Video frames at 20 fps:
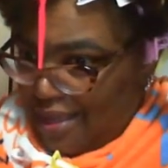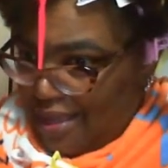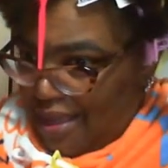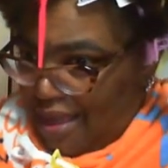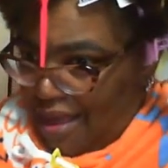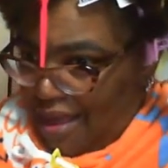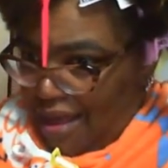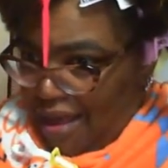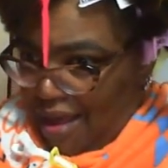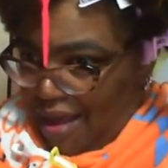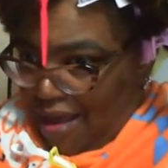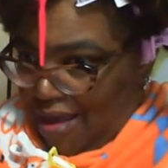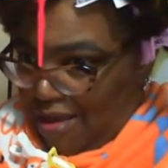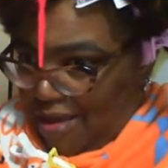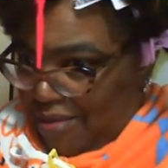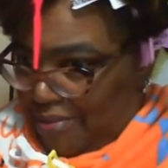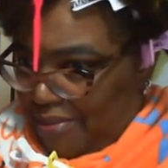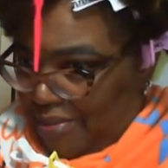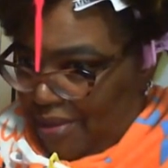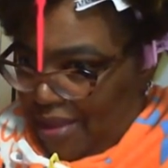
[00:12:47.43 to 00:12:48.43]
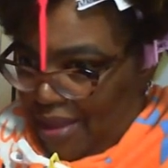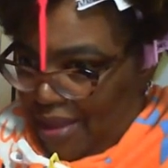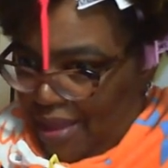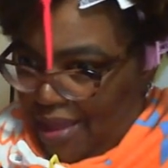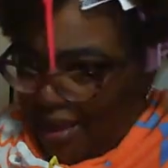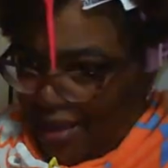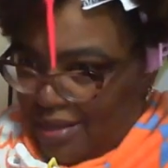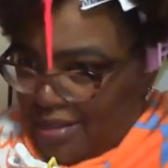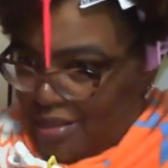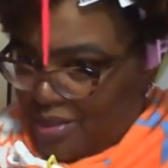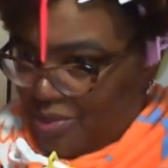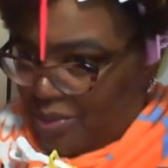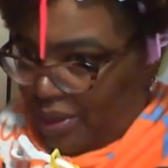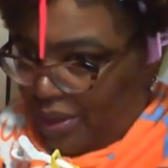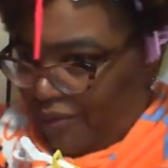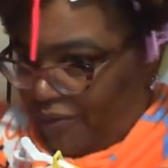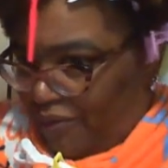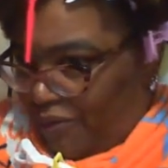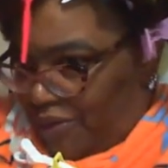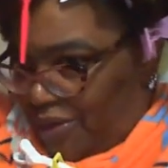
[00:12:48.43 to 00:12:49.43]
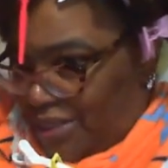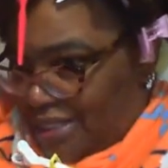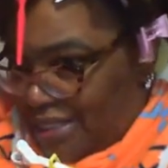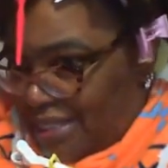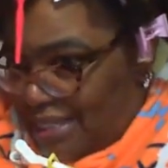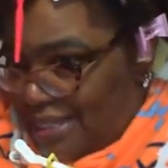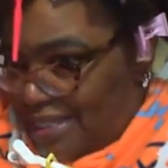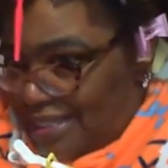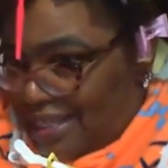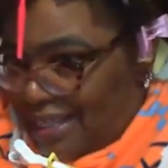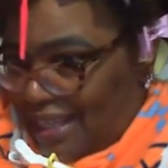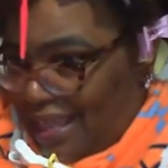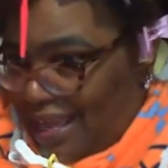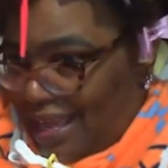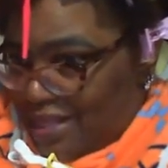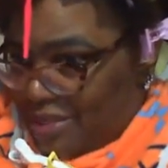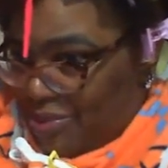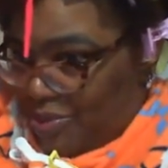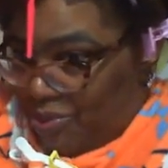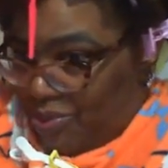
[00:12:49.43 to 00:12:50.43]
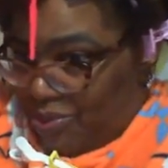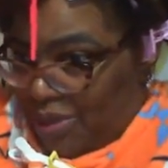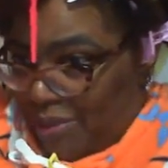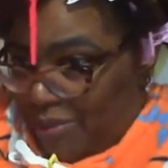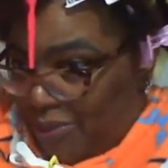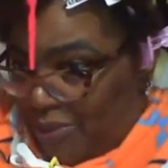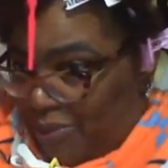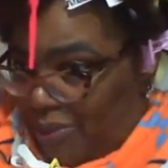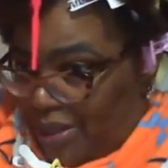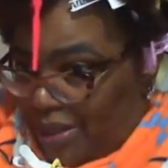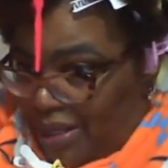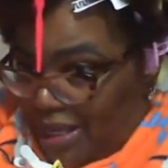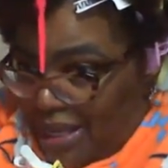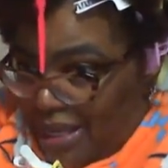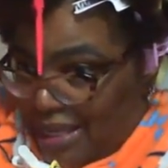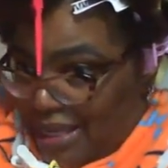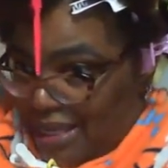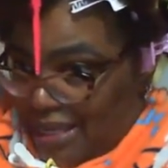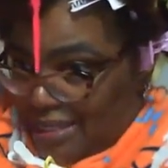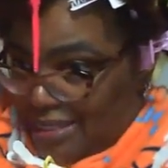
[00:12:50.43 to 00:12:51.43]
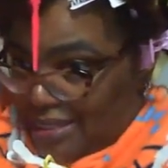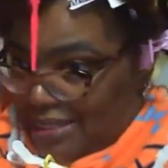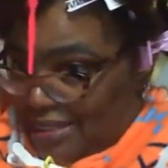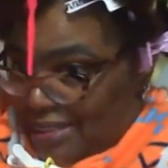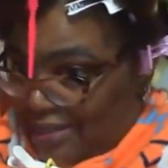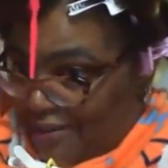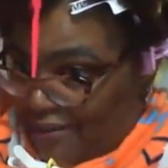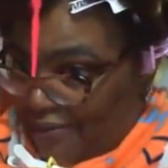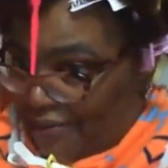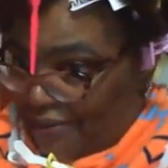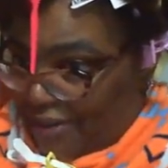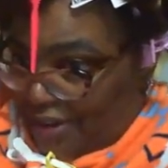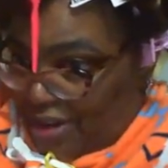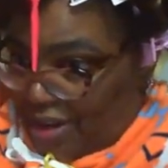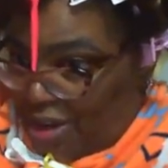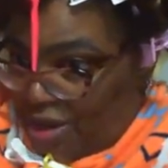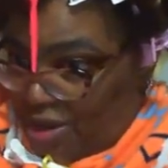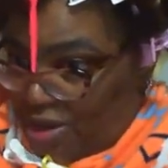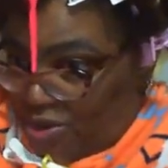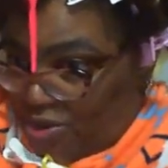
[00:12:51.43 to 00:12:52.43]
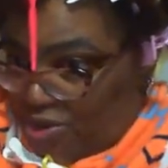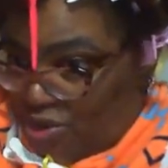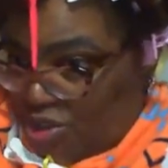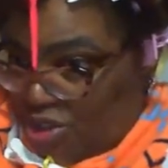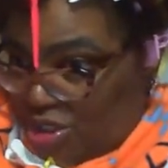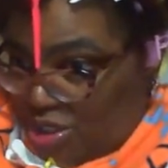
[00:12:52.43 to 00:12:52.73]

And it's wonderful because each class, number one, is a different coach